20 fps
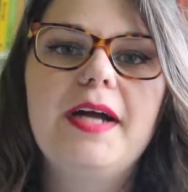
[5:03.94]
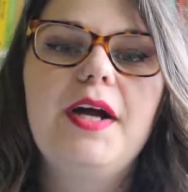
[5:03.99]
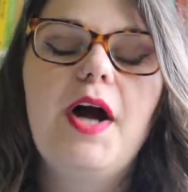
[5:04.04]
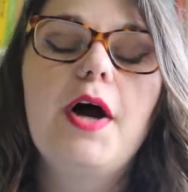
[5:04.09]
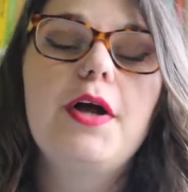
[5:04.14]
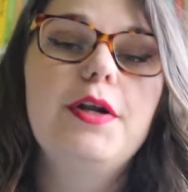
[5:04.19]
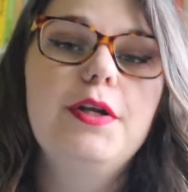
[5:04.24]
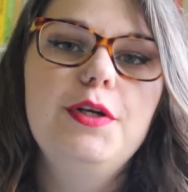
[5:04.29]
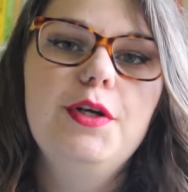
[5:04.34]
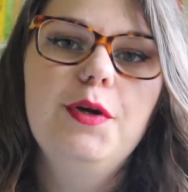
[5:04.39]
I
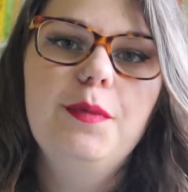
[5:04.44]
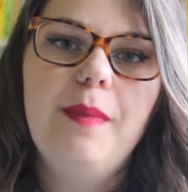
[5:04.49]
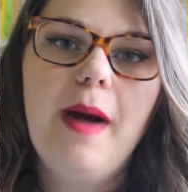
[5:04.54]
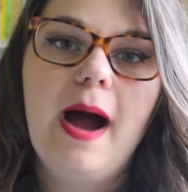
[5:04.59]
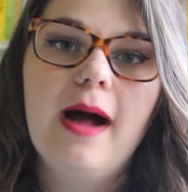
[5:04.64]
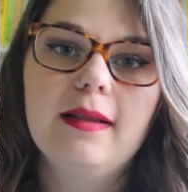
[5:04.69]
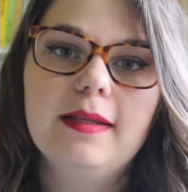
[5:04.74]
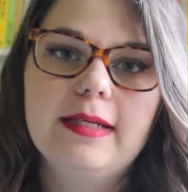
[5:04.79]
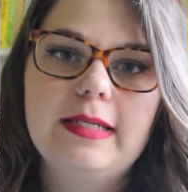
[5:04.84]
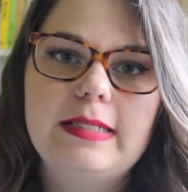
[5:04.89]
got a new
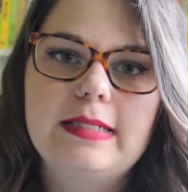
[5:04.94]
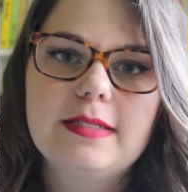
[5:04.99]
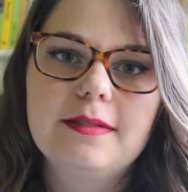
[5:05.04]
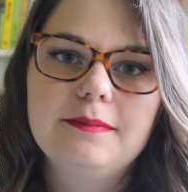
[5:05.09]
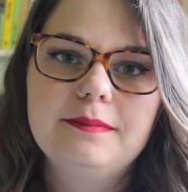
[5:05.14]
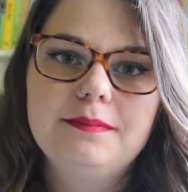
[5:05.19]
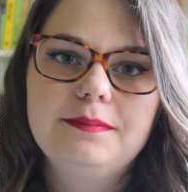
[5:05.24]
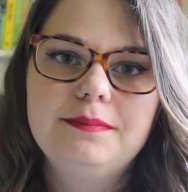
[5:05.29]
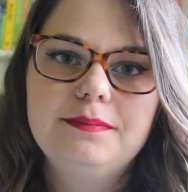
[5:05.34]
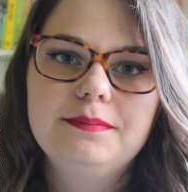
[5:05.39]
ballot.
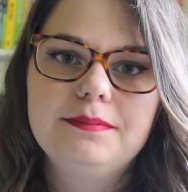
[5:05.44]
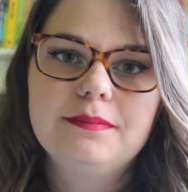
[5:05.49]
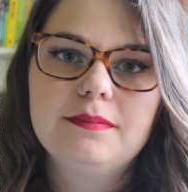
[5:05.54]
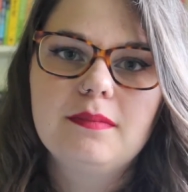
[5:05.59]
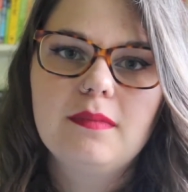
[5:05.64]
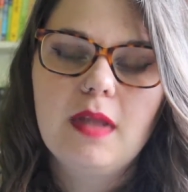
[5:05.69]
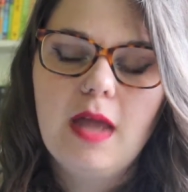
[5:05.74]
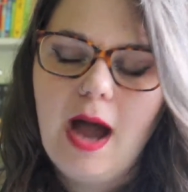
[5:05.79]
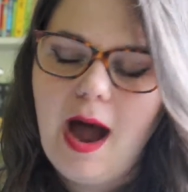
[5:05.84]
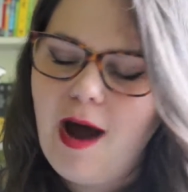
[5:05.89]

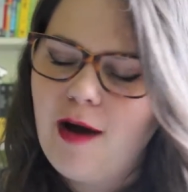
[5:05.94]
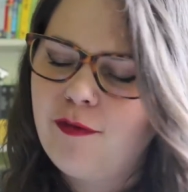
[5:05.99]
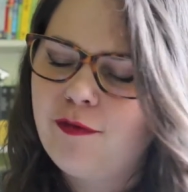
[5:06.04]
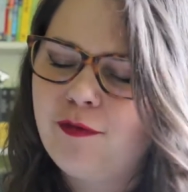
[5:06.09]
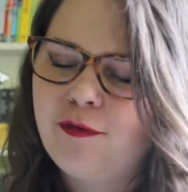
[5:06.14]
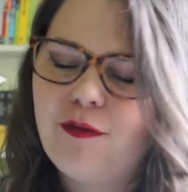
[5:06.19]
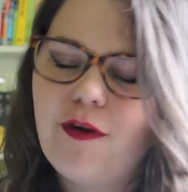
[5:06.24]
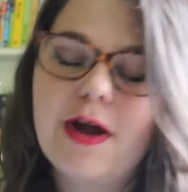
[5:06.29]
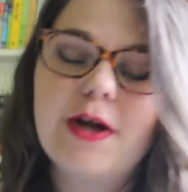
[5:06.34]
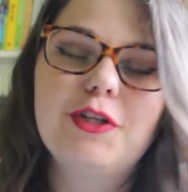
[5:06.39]
A
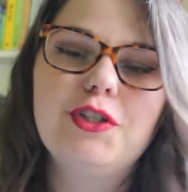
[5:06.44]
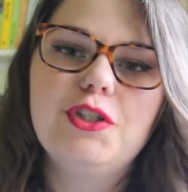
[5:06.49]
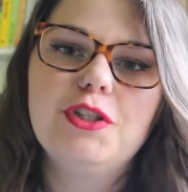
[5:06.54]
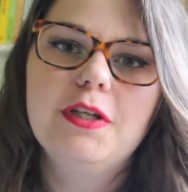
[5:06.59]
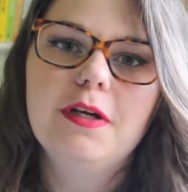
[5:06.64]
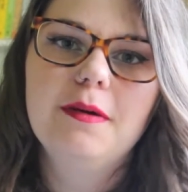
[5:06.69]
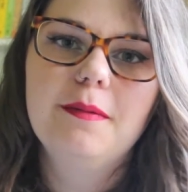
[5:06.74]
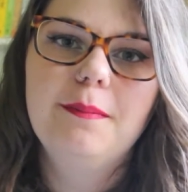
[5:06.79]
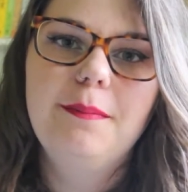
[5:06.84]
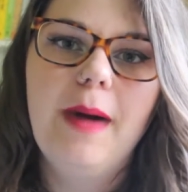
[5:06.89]

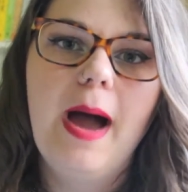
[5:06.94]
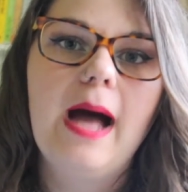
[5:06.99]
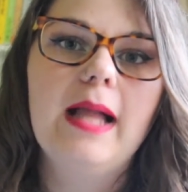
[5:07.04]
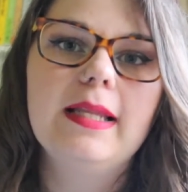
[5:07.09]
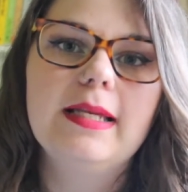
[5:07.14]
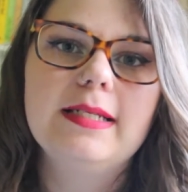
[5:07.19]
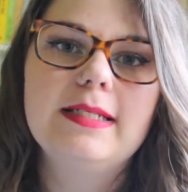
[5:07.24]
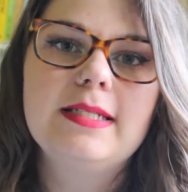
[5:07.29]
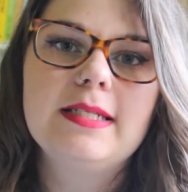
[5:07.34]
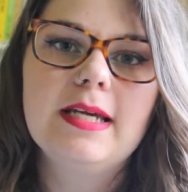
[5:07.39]
fresh
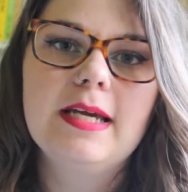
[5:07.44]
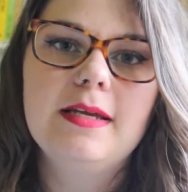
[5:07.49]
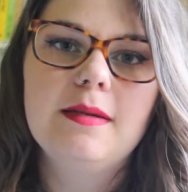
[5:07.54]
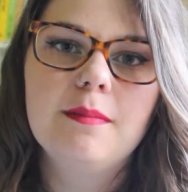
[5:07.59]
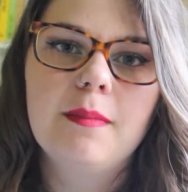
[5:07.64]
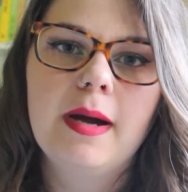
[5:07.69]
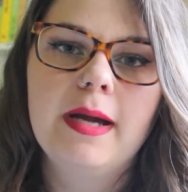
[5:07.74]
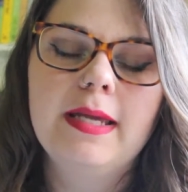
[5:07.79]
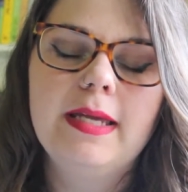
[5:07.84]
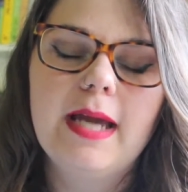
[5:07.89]
ballot
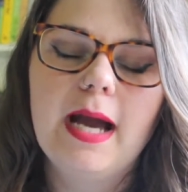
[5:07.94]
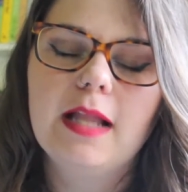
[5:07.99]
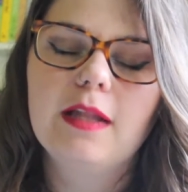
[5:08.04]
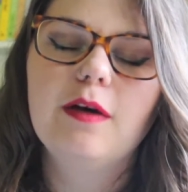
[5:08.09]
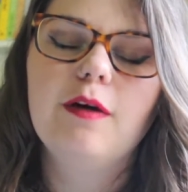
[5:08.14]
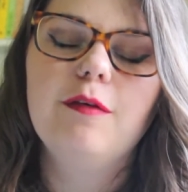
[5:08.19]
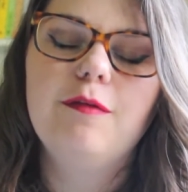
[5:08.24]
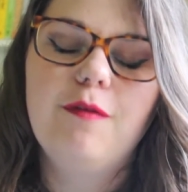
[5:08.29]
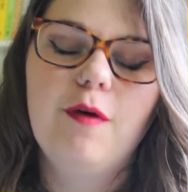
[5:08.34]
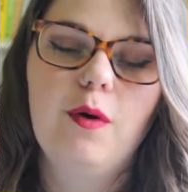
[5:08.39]
in my
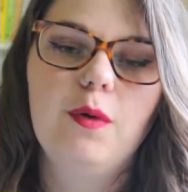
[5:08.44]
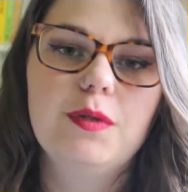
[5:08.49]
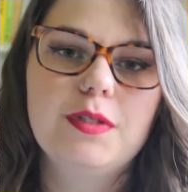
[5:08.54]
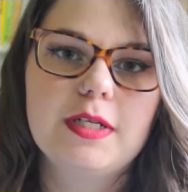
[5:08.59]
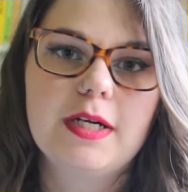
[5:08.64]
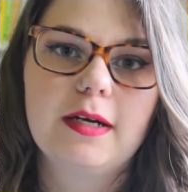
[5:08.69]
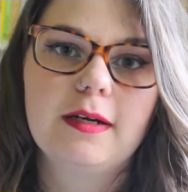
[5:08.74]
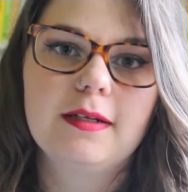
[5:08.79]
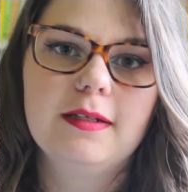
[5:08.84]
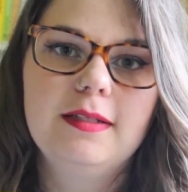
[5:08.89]
yellow
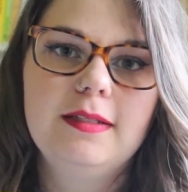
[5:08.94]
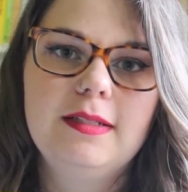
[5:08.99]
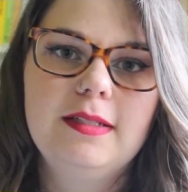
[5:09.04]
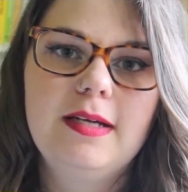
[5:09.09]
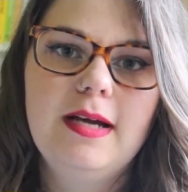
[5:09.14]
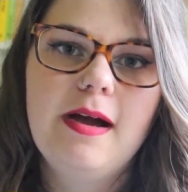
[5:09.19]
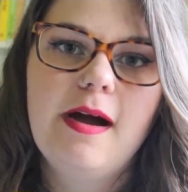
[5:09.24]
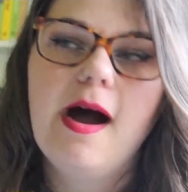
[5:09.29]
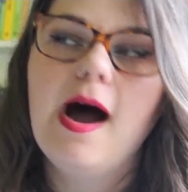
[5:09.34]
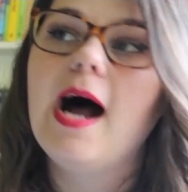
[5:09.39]
folder.
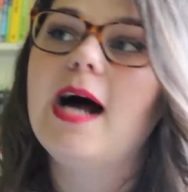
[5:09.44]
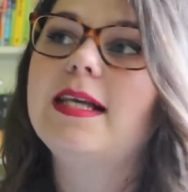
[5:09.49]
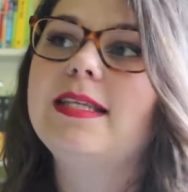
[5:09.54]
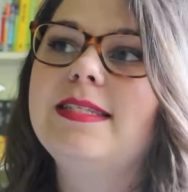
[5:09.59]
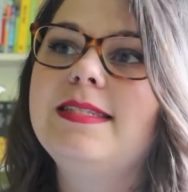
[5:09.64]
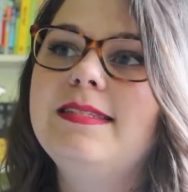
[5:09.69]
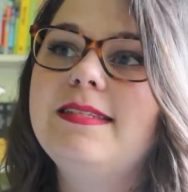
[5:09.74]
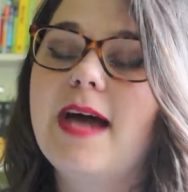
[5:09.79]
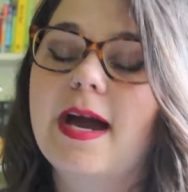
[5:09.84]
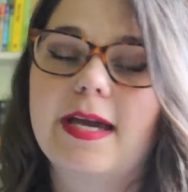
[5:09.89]
A
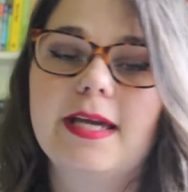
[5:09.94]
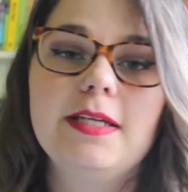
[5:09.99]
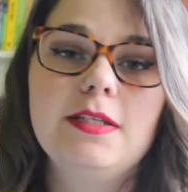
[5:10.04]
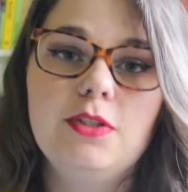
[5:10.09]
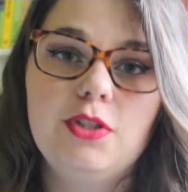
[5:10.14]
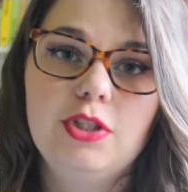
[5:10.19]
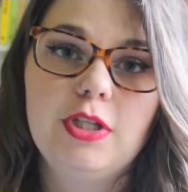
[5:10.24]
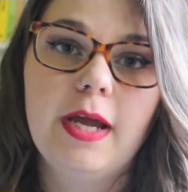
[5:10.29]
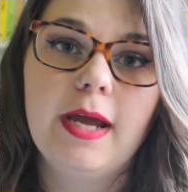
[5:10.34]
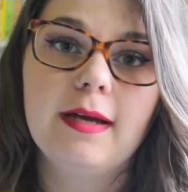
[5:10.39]

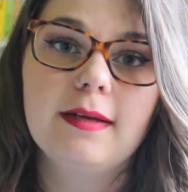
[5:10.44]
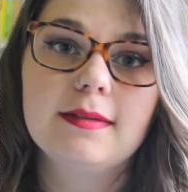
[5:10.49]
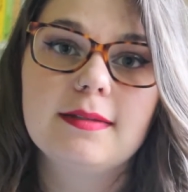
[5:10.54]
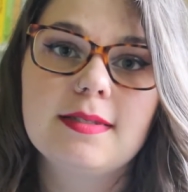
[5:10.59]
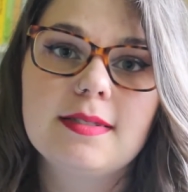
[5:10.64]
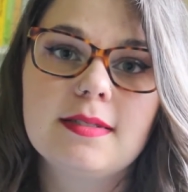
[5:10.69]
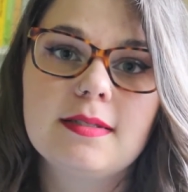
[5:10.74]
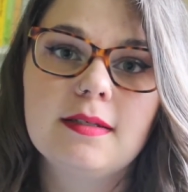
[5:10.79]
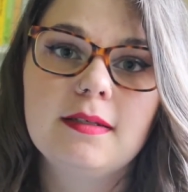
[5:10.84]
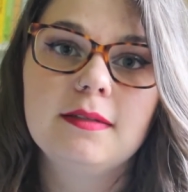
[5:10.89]
second
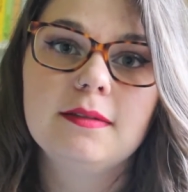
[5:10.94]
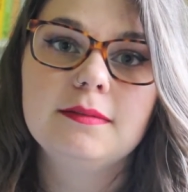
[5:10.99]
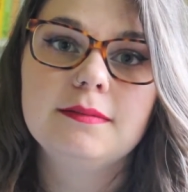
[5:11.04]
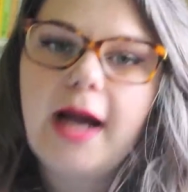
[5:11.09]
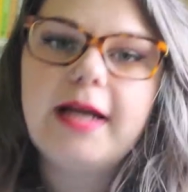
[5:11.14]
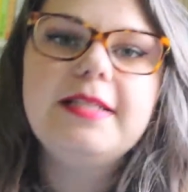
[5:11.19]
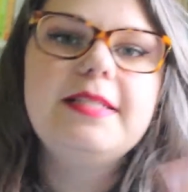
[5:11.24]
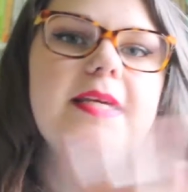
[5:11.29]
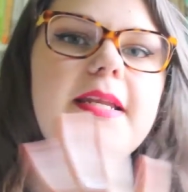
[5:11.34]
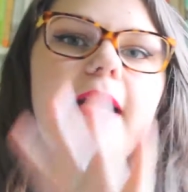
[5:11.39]
chance.
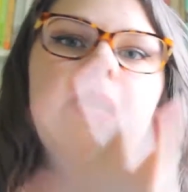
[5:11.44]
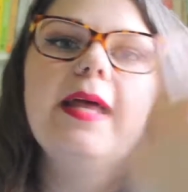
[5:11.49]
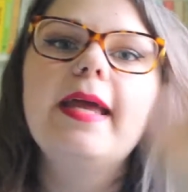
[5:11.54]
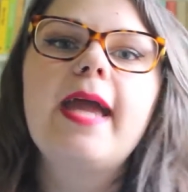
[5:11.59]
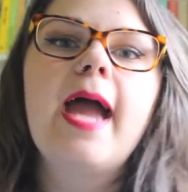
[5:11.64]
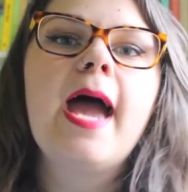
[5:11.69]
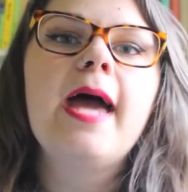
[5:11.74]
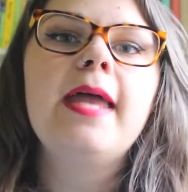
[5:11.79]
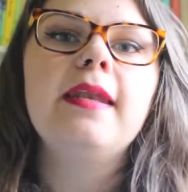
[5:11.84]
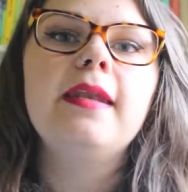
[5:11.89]
I did it
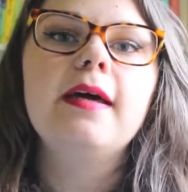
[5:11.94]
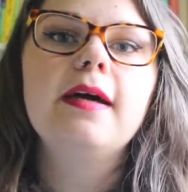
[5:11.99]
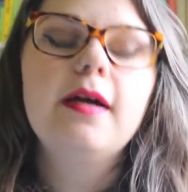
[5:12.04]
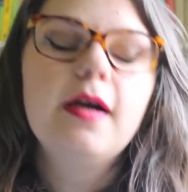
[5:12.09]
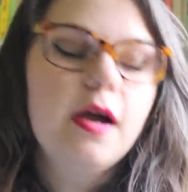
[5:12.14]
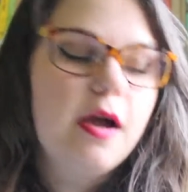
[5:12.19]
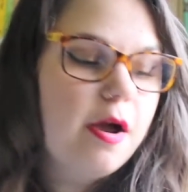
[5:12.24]
again!